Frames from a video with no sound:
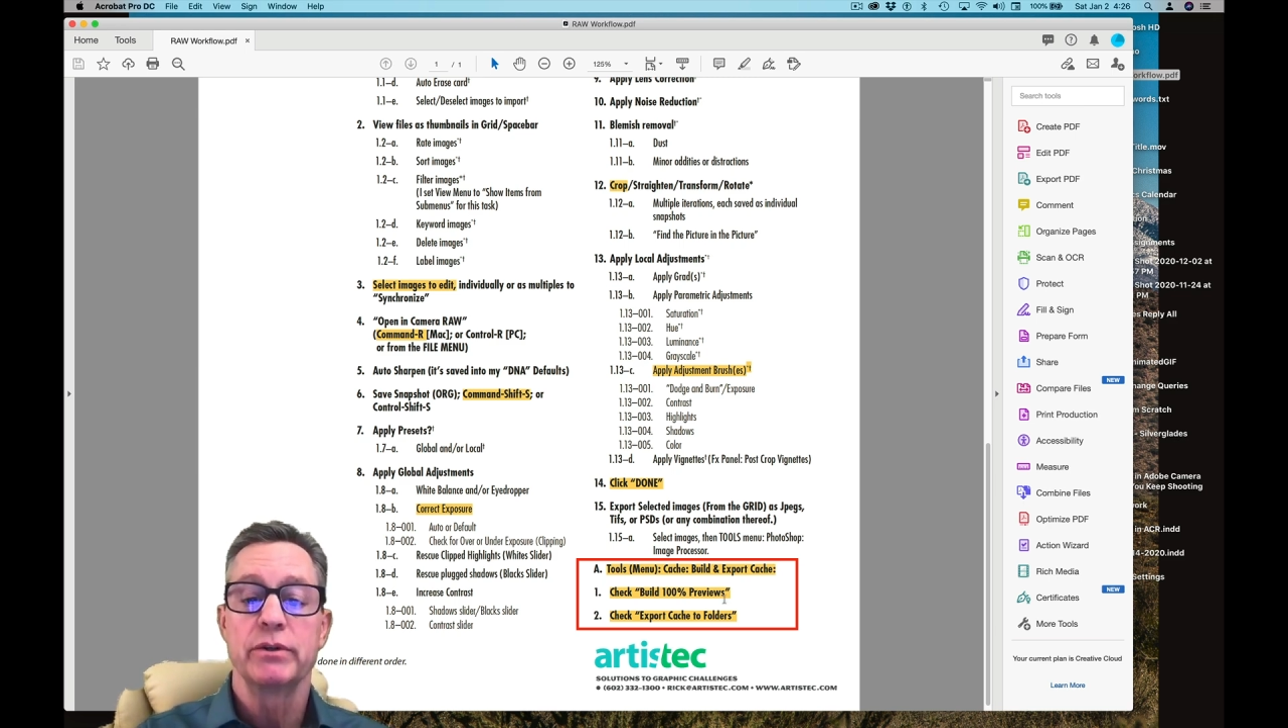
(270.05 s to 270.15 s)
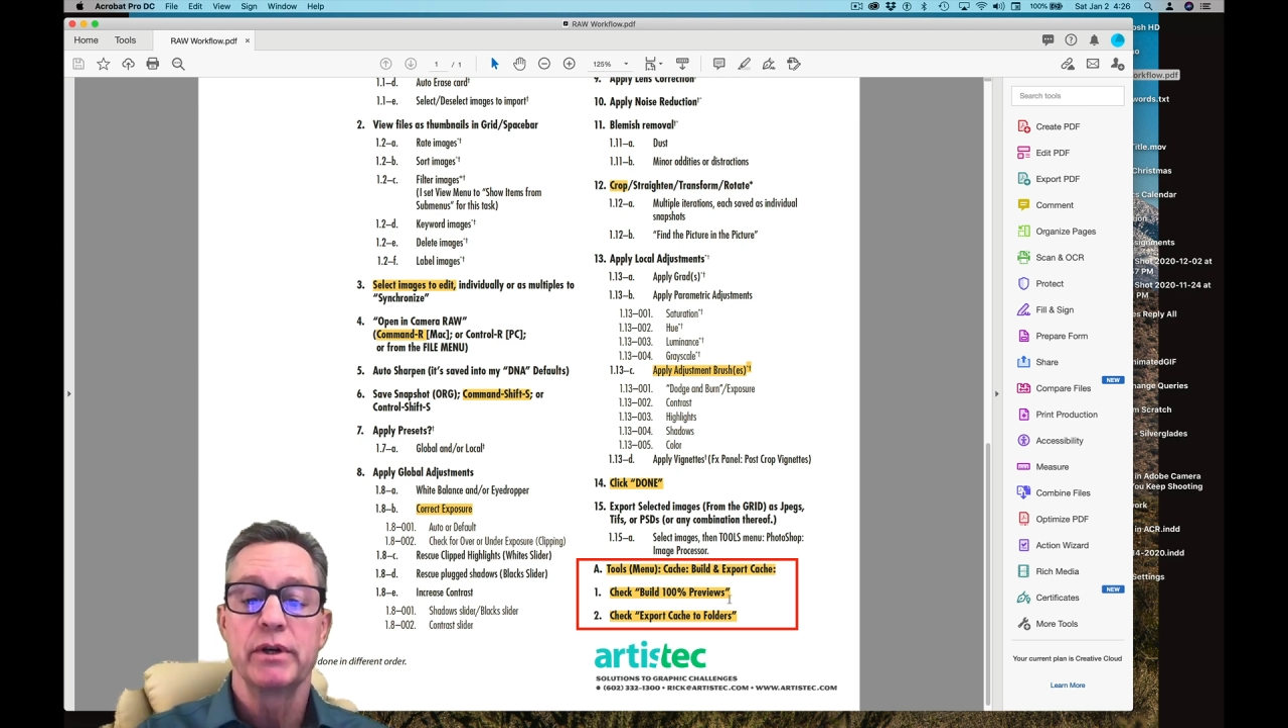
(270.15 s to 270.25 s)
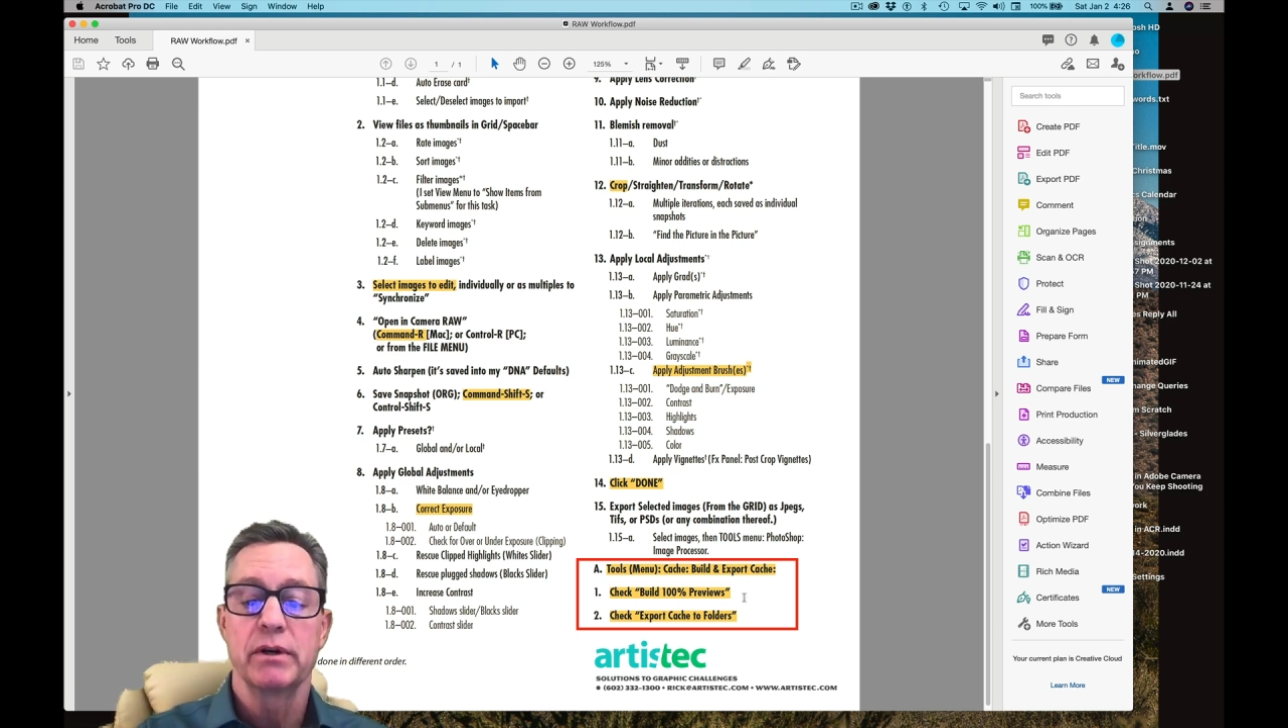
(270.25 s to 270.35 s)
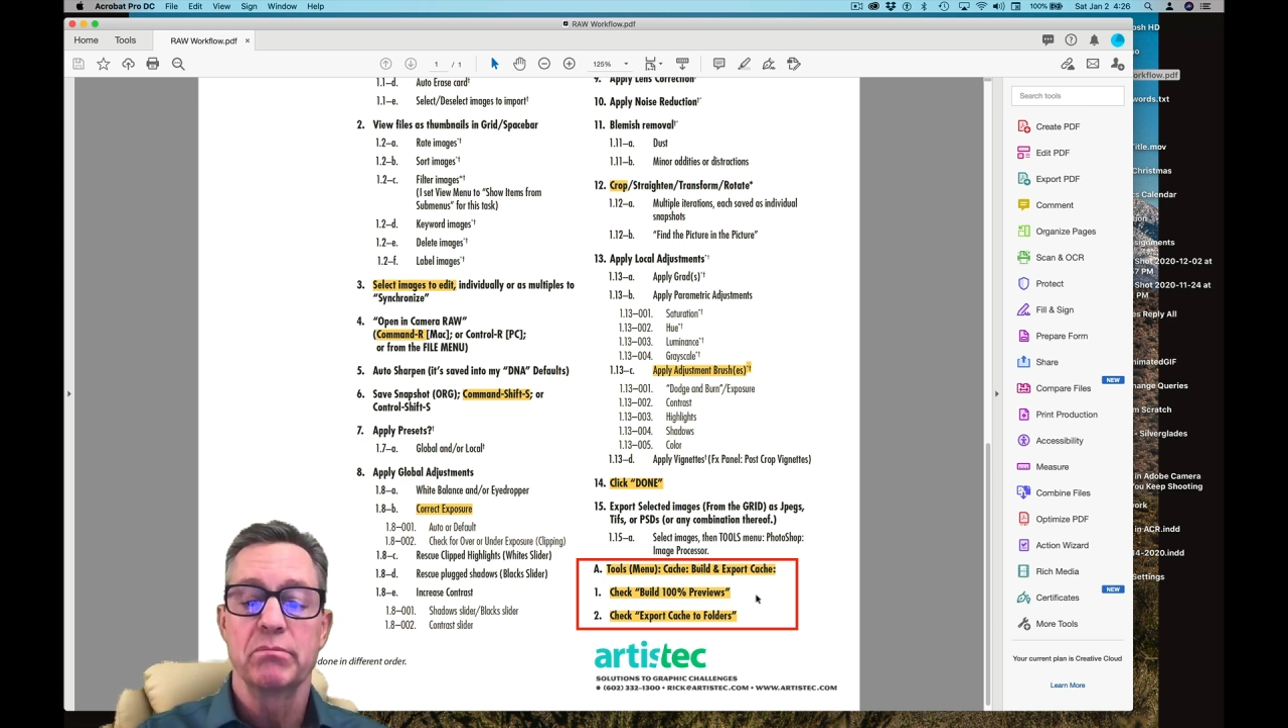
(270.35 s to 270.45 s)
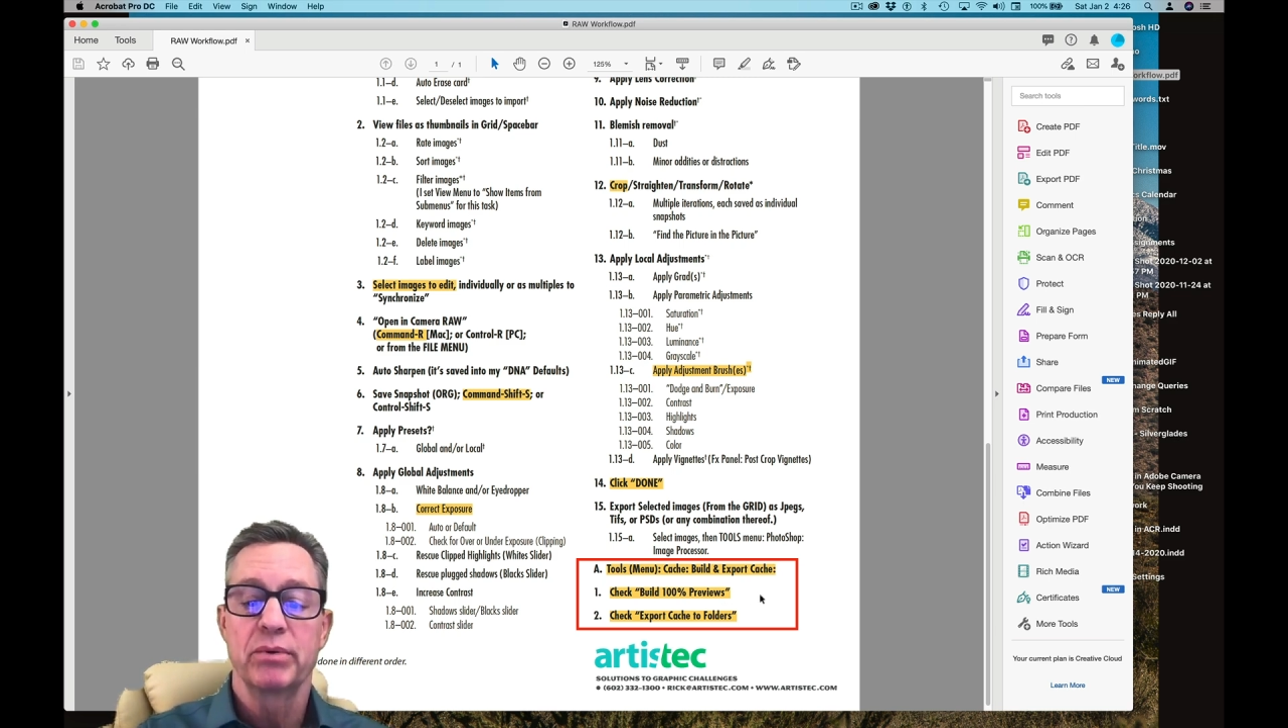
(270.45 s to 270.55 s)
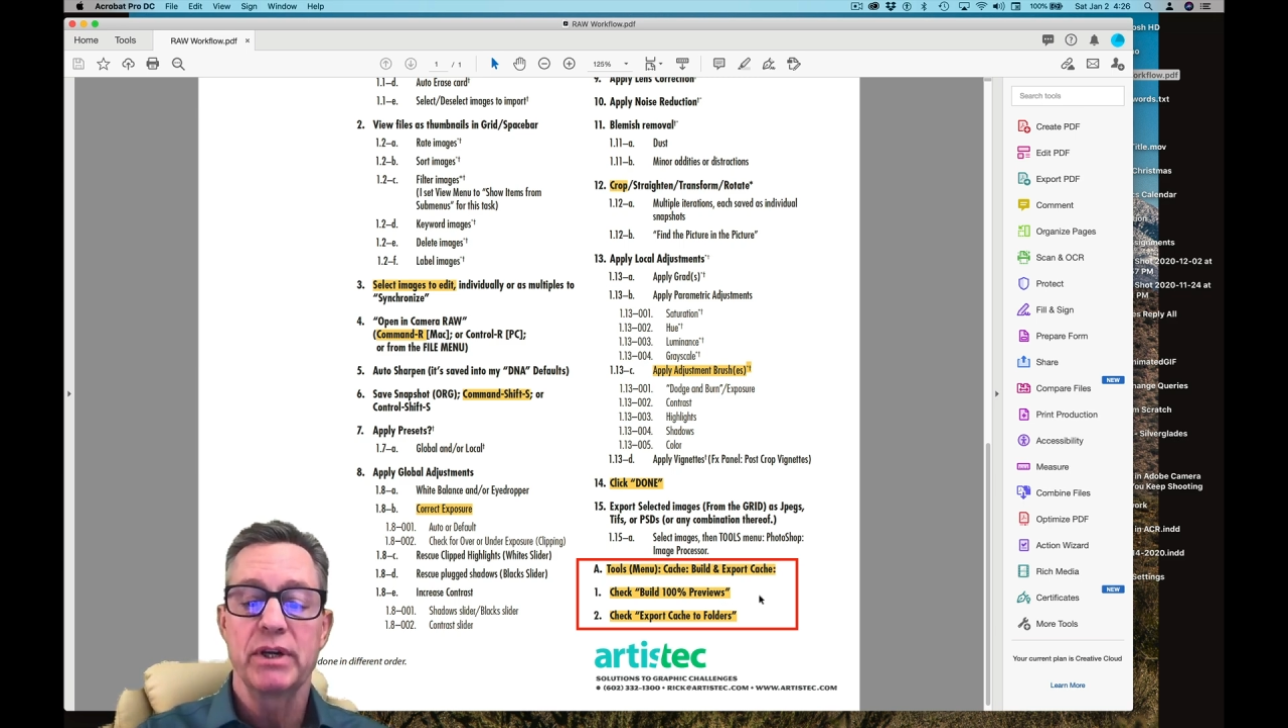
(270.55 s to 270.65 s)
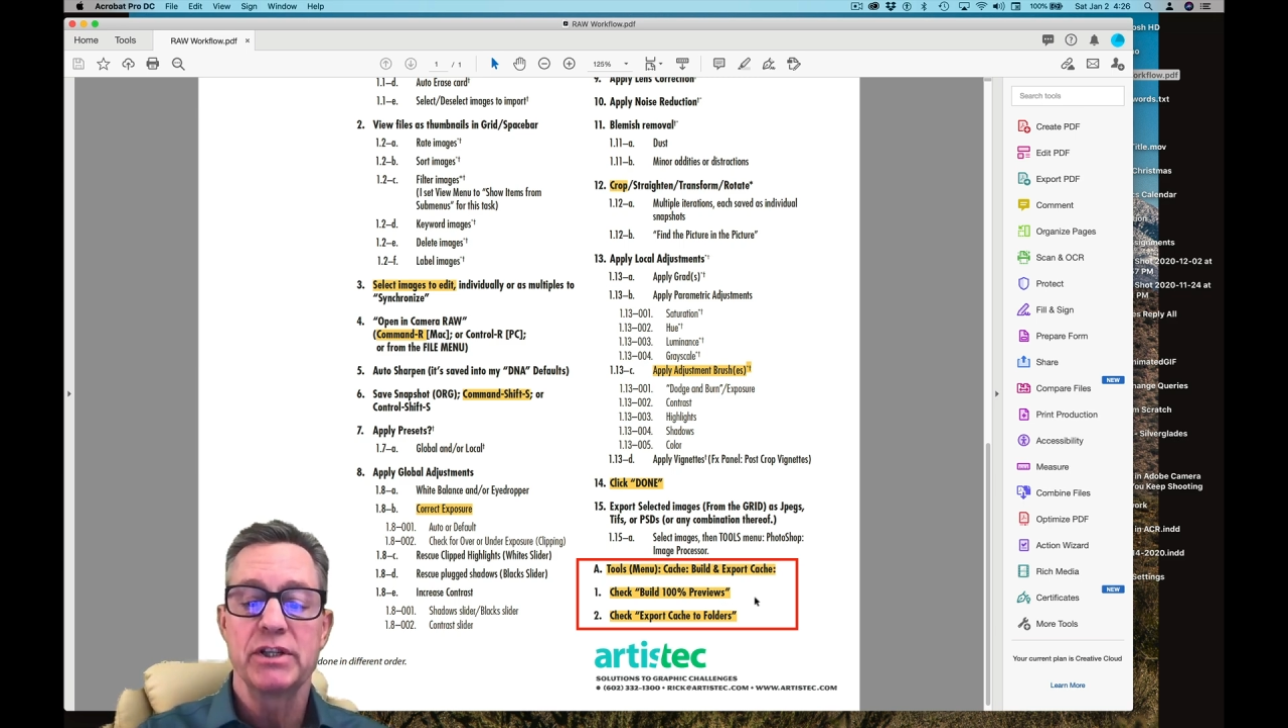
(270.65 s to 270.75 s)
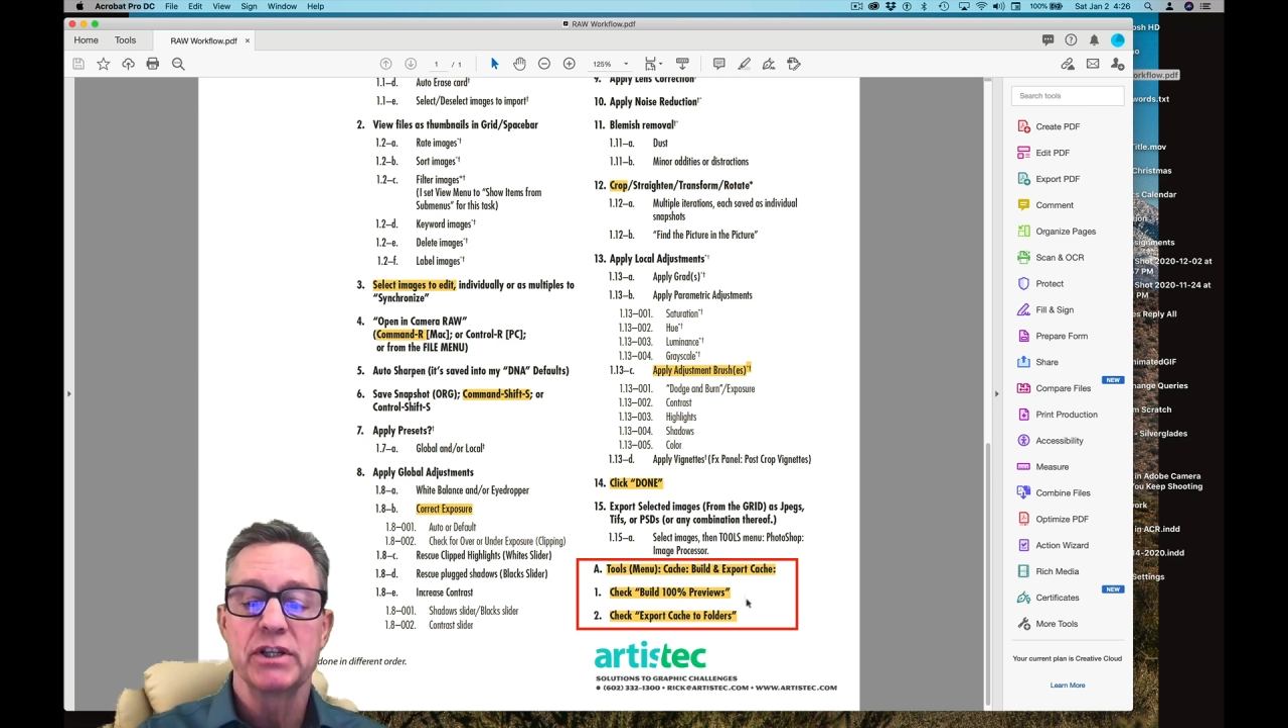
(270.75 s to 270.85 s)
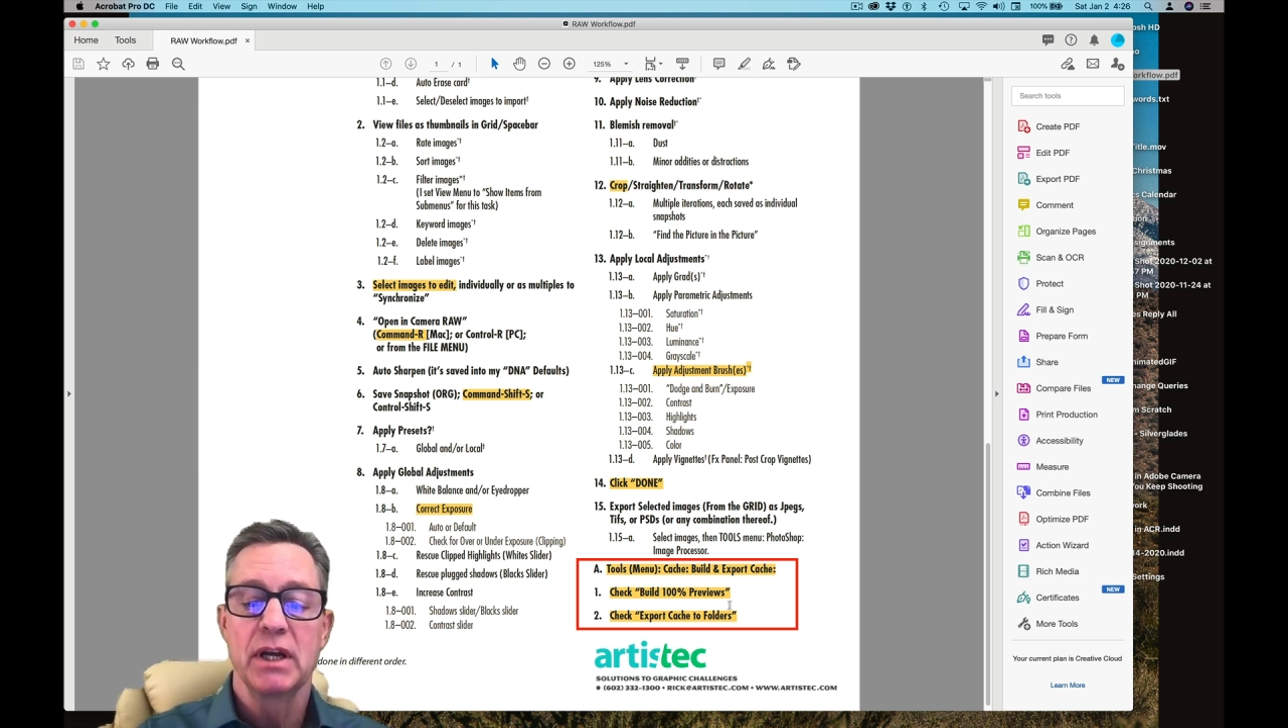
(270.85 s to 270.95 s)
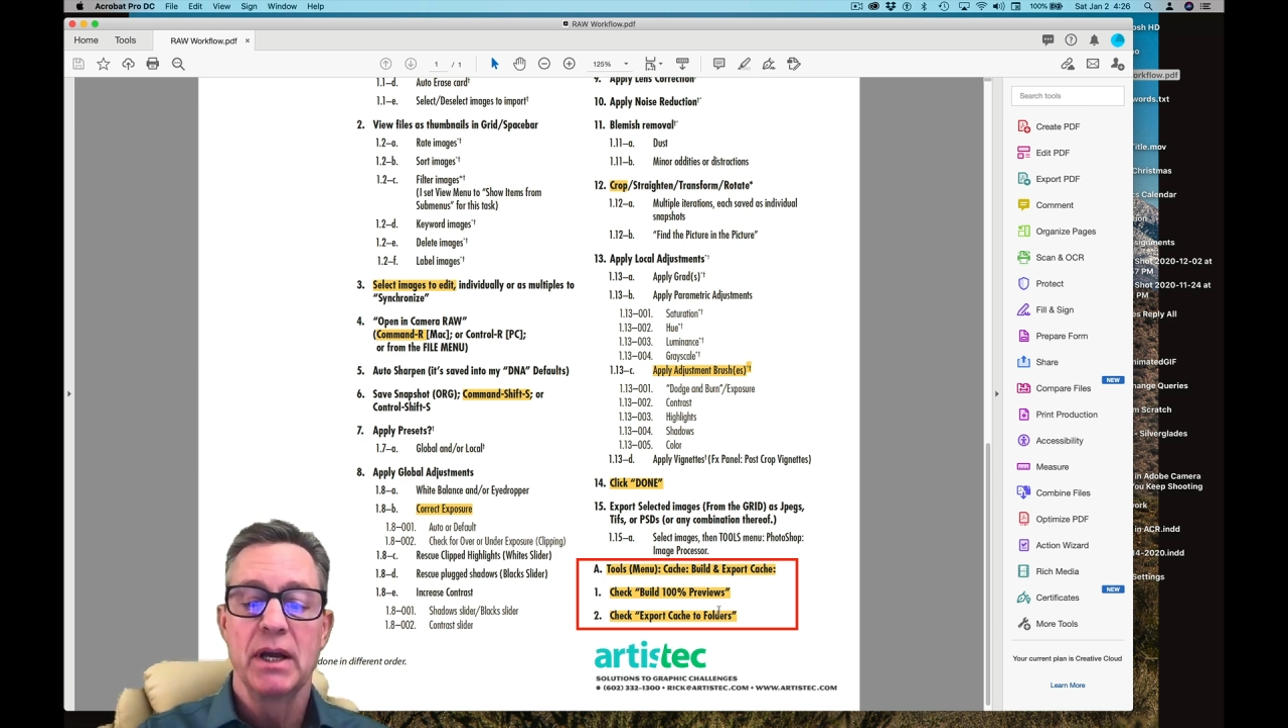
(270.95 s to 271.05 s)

here in Bridge.